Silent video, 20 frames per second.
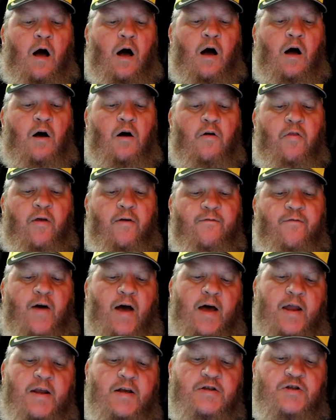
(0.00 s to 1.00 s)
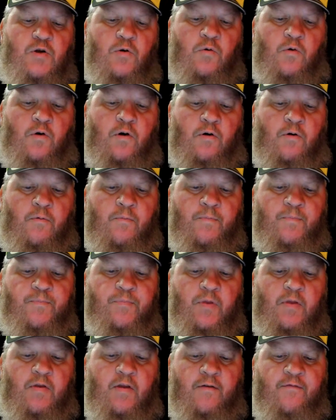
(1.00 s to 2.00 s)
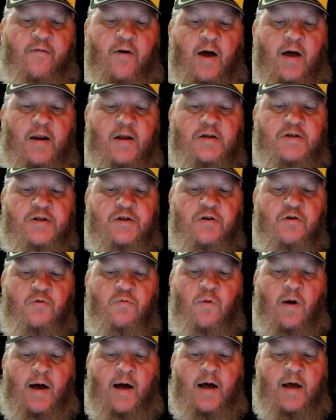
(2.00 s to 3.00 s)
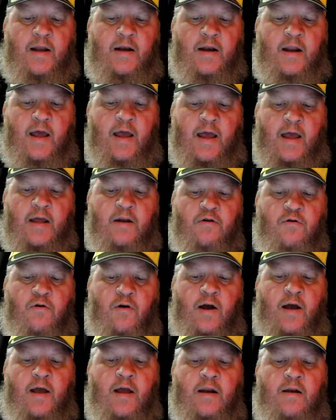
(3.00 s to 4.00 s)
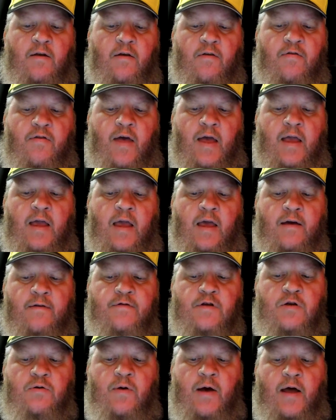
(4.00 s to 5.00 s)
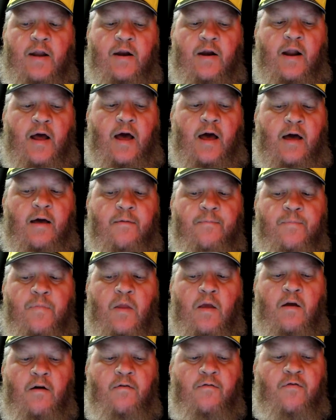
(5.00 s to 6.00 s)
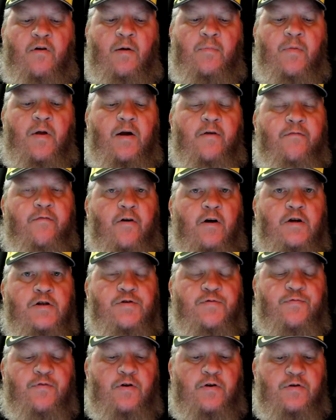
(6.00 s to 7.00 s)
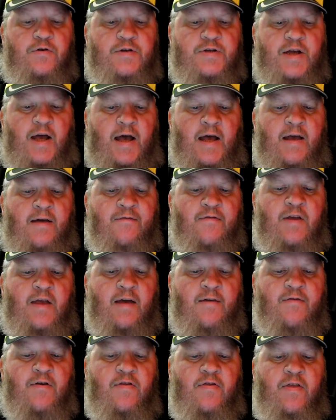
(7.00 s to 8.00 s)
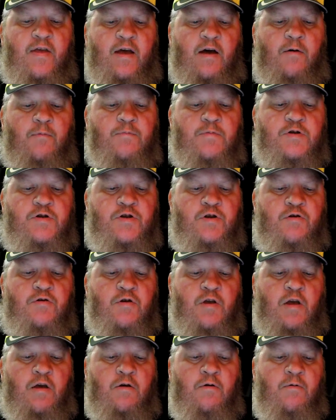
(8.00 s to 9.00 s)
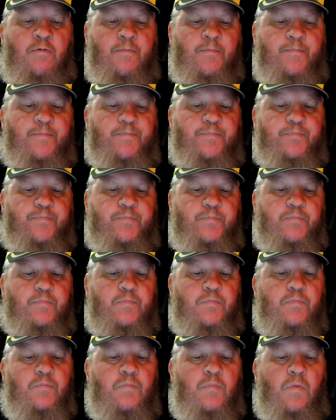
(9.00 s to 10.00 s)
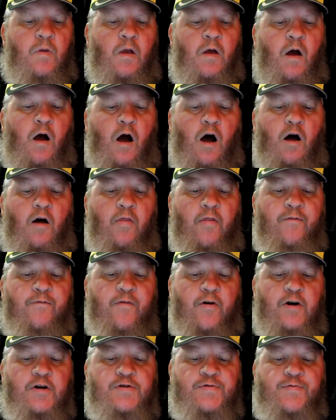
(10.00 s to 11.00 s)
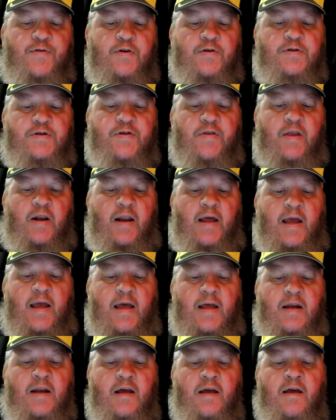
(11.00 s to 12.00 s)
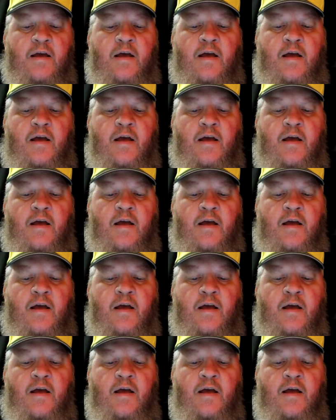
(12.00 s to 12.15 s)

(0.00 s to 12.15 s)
All the finest oil, the finest new wine and grain they give to Adonai from their first fruits, I have given them to you. All the first fruits of the land